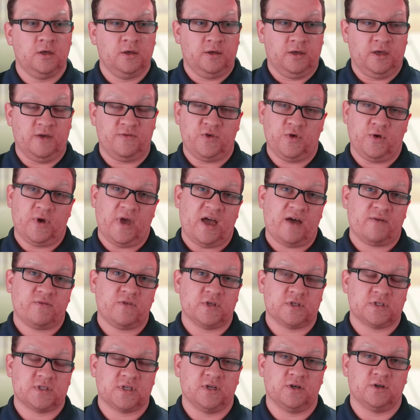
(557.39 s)
if you have
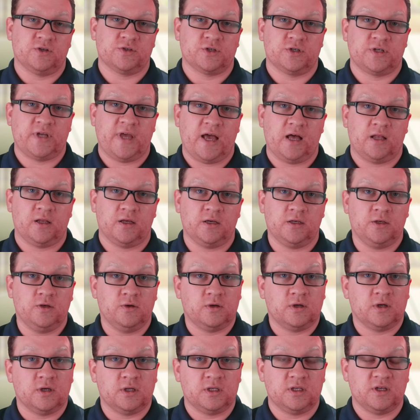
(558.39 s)
the skills or talent, you
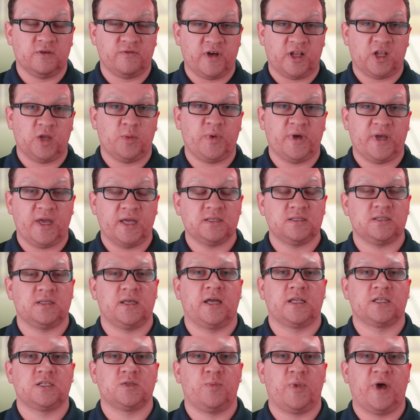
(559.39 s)
can develop against
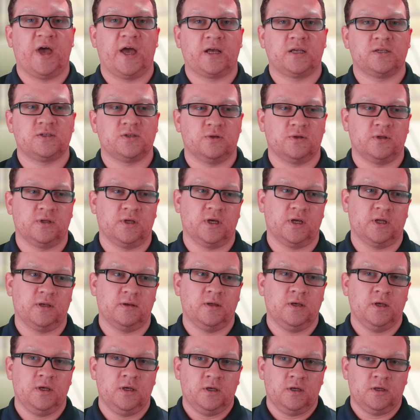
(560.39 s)
that spec so that
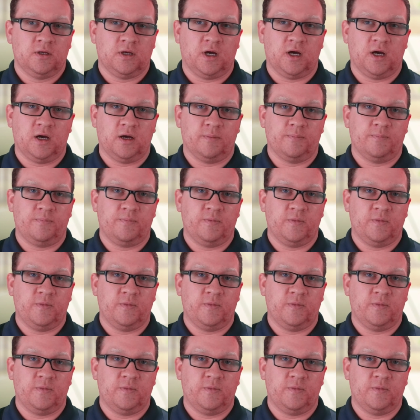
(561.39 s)
uh,